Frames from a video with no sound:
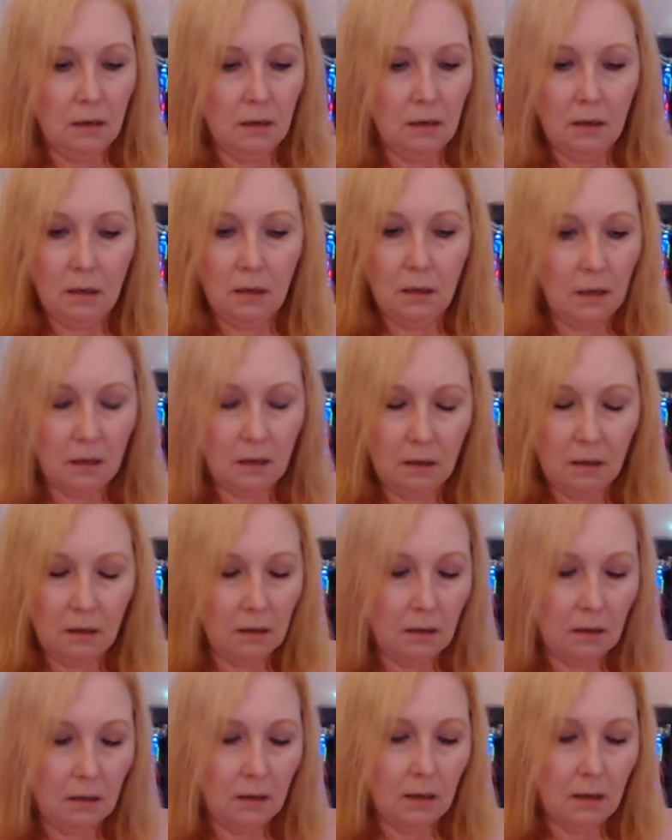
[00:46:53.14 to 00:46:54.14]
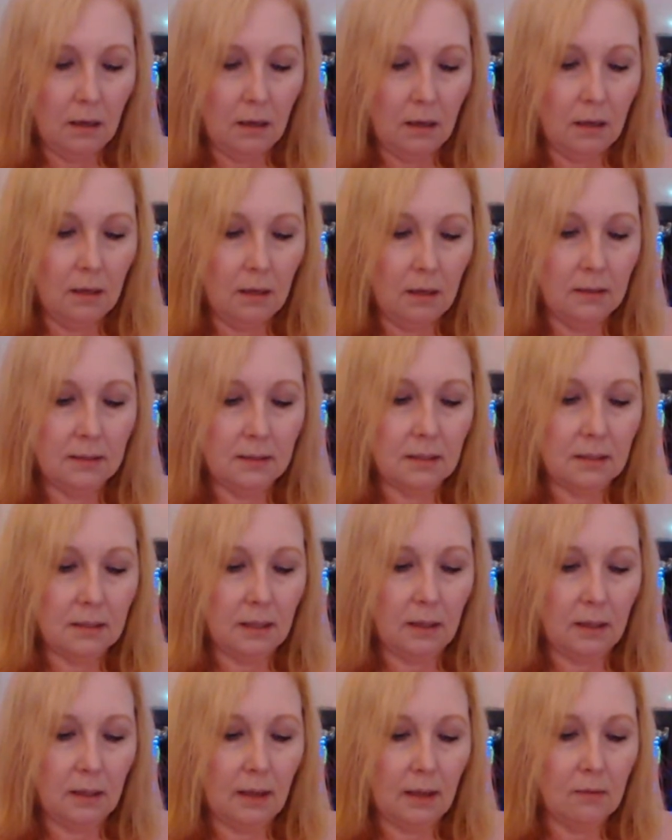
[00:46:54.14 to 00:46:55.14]
And it's
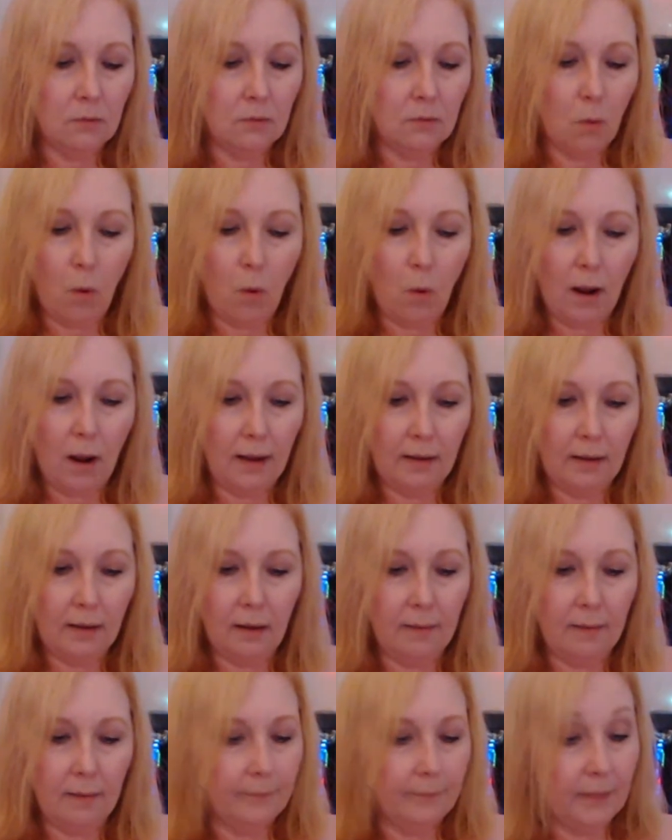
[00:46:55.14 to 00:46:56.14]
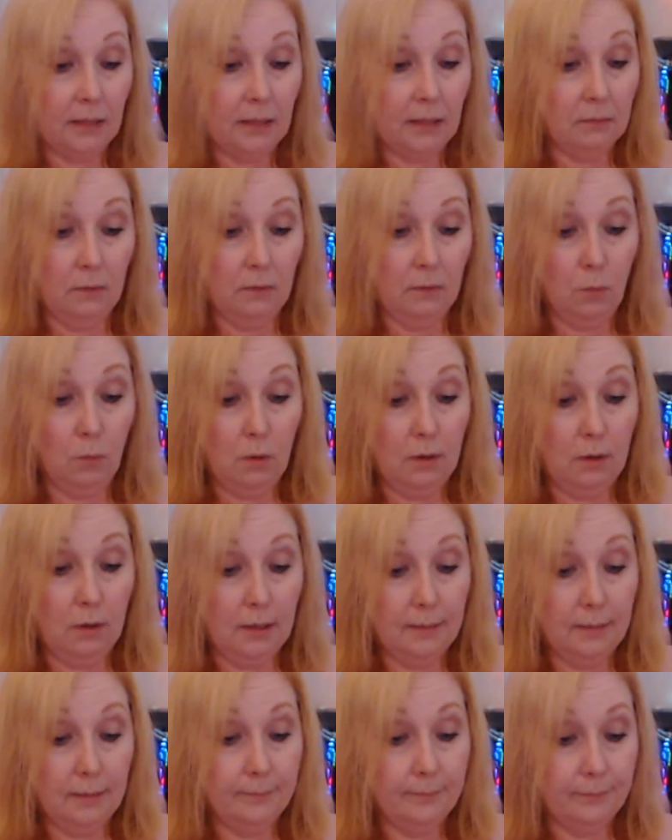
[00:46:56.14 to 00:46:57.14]
like, I don't know
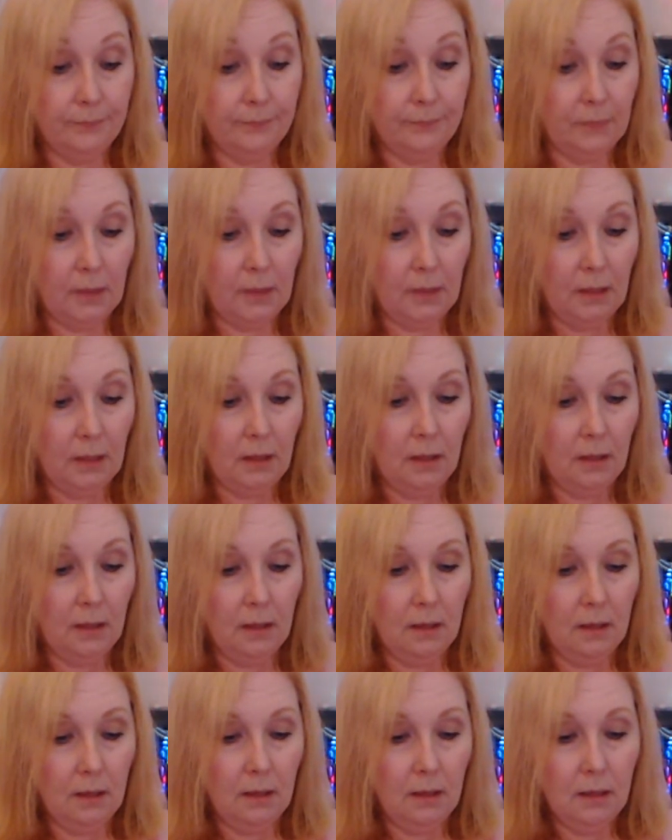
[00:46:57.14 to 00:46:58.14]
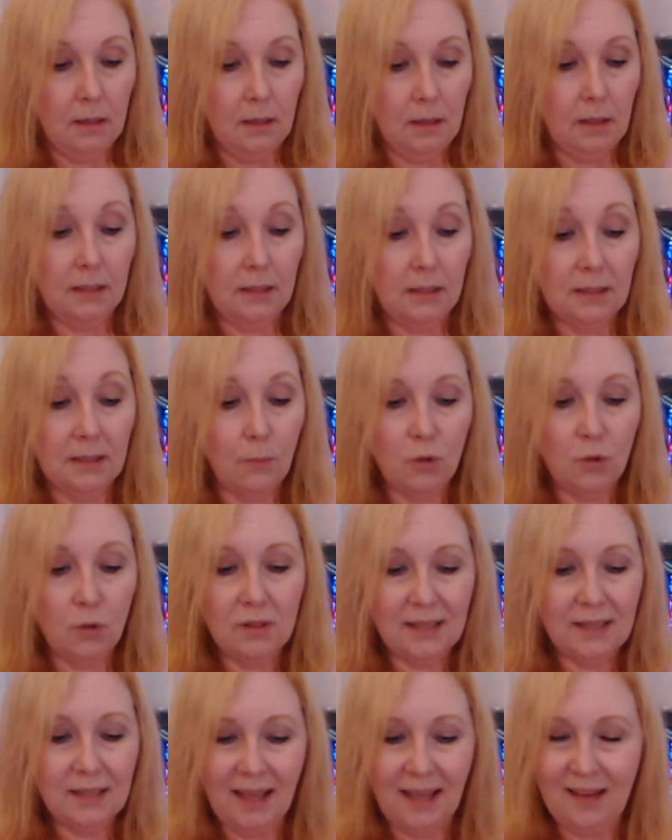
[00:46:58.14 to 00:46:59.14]
why. Because I'm
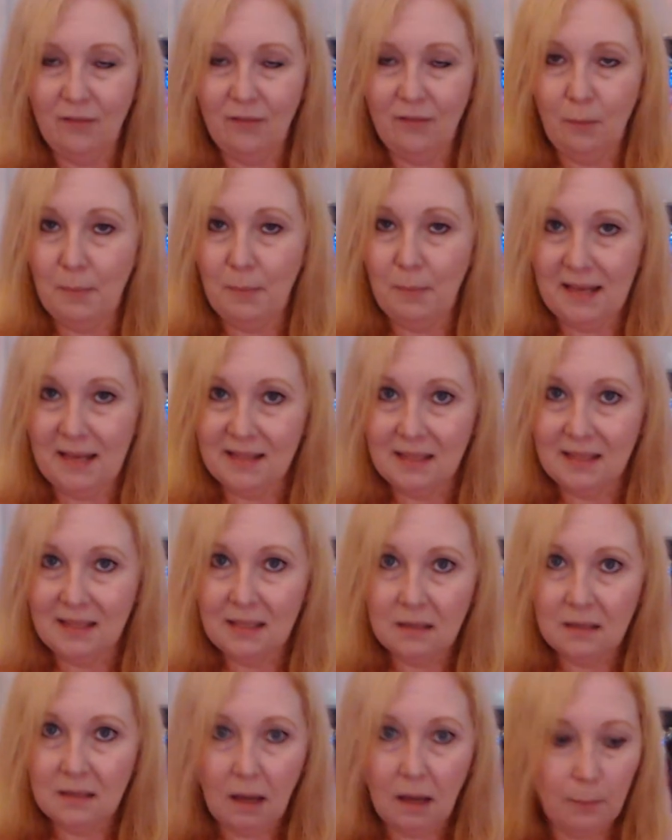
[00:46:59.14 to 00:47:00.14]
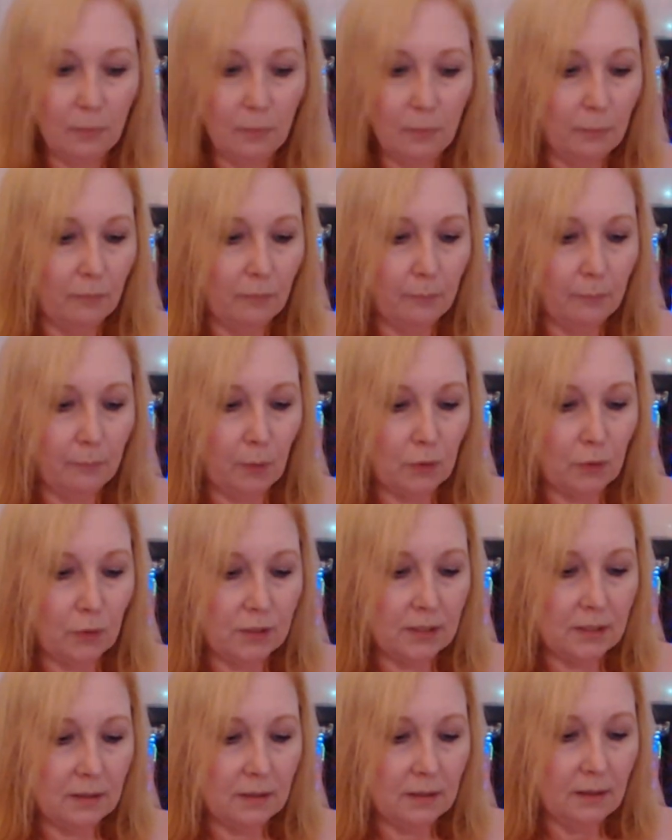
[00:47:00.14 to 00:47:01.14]
really kind of a messy type of
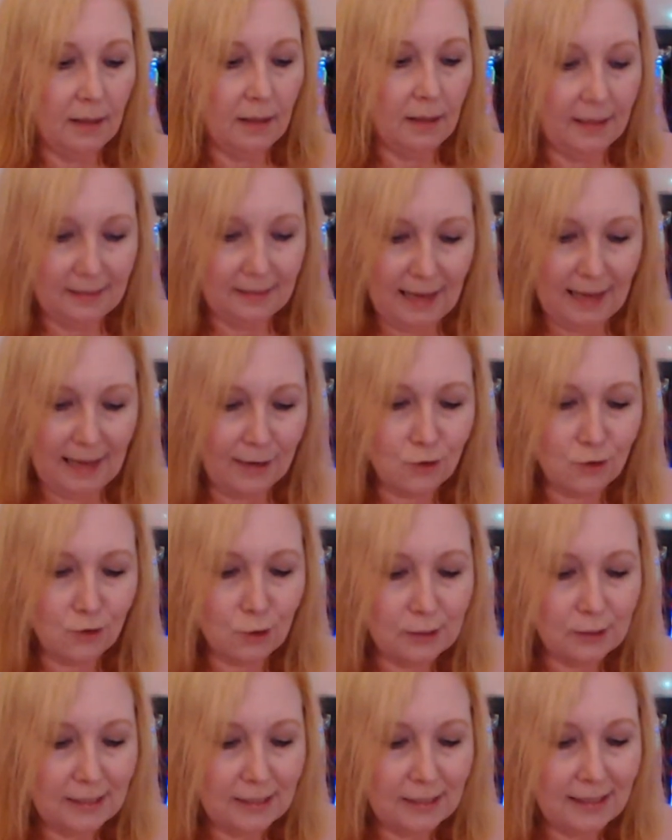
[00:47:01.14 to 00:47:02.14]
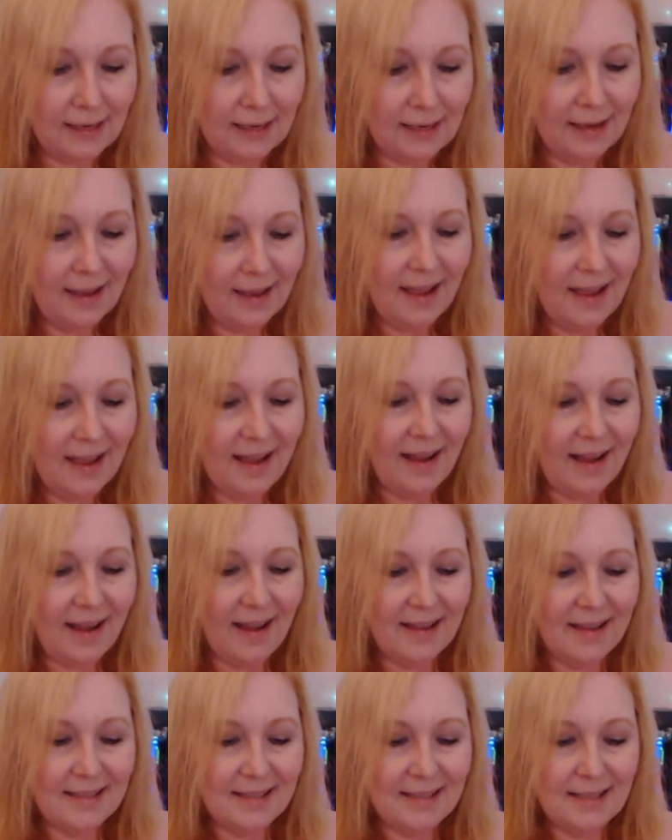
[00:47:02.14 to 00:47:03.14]
person, like naturally.
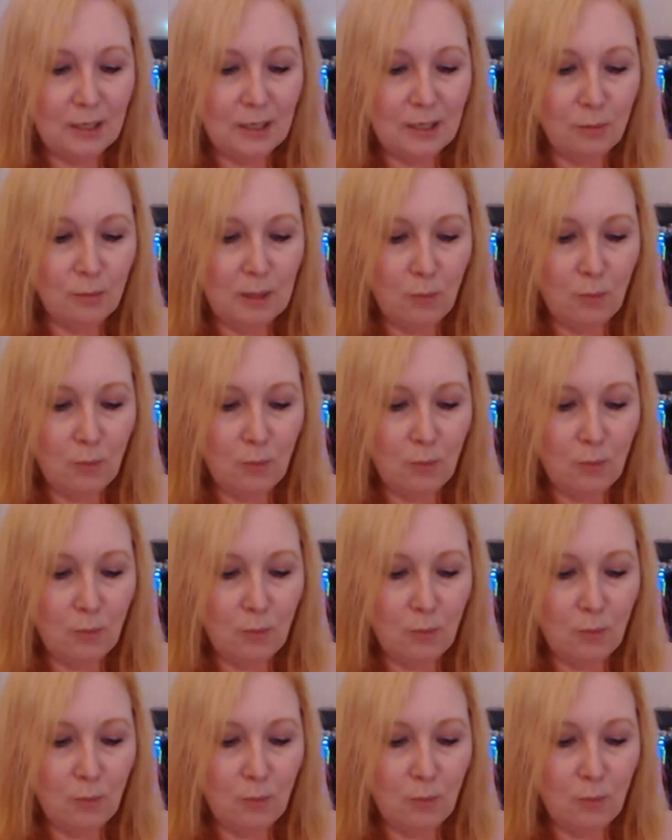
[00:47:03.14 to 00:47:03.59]
I tend to be more